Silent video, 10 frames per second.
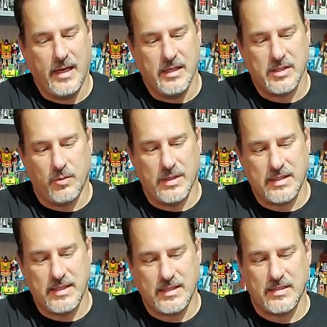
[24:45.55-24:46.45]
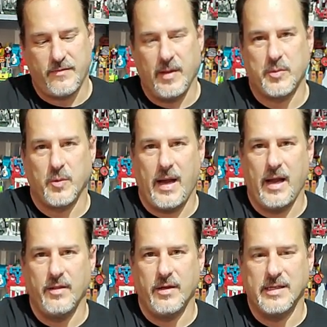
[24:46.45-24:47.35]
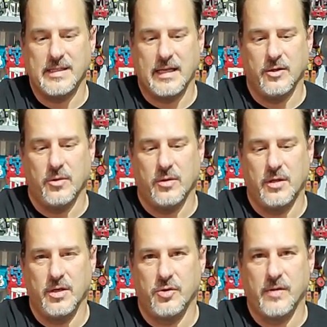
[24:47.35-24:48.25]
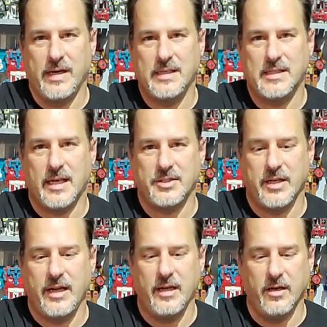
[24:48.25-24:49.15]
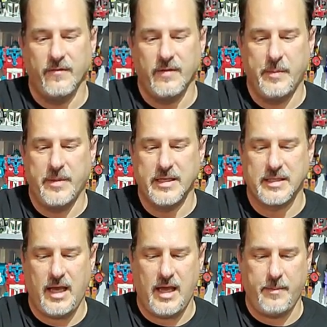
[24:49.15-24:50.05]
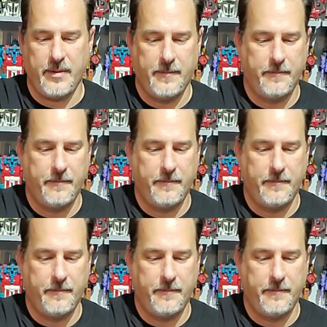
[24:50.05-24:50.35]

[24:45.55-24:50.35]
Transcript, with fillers: So once this is flipped around, there is a little green section here. Flip this up.